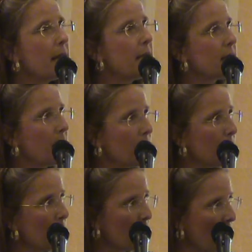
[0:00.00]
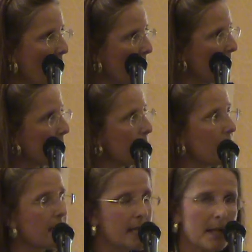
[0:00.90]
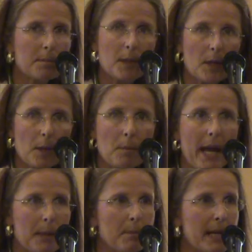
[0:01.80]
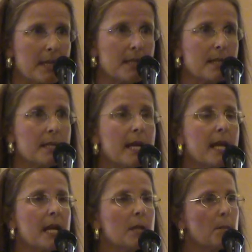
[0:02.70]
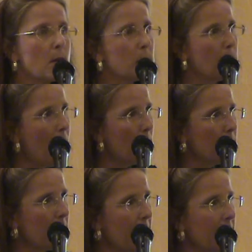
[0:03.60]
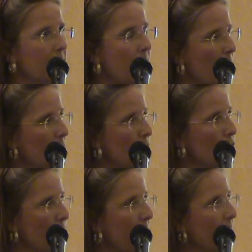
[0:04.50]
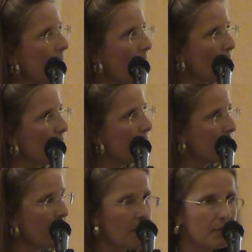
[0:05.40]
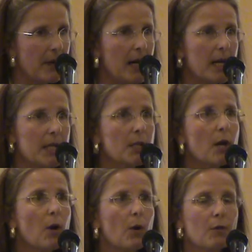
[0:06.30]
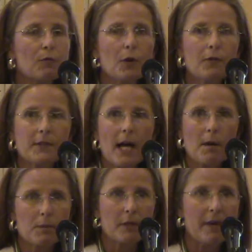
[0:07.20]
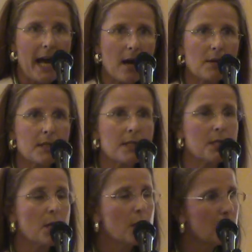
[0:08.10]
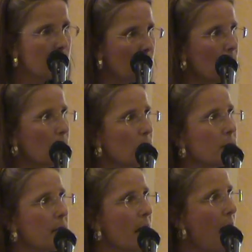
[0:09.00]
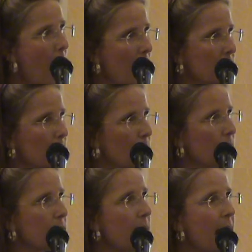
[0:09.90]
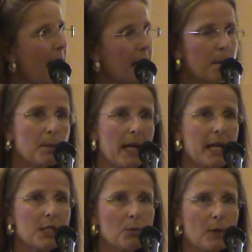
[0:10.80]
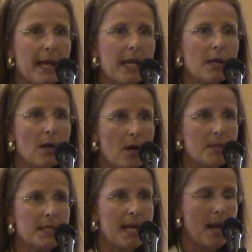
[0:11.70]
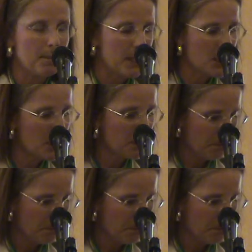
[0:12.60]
They set up their rockets, they set up their command bases in the most populated, concentrated areas they can find, on rooftops of houses, schools, hospitals, any place where they can cause damage.